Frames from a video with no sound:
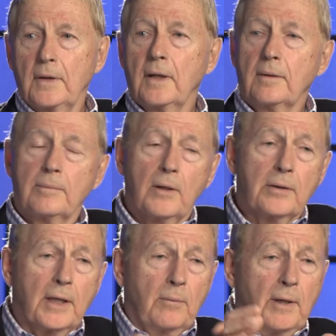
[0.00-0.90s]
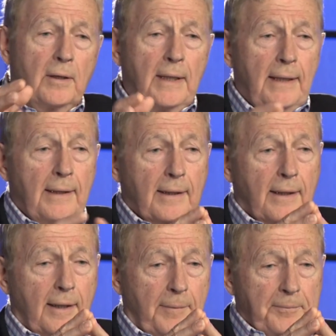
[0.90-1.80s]
Yeah. Okay. Well,
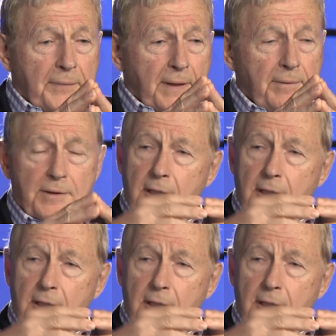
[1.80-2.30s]
we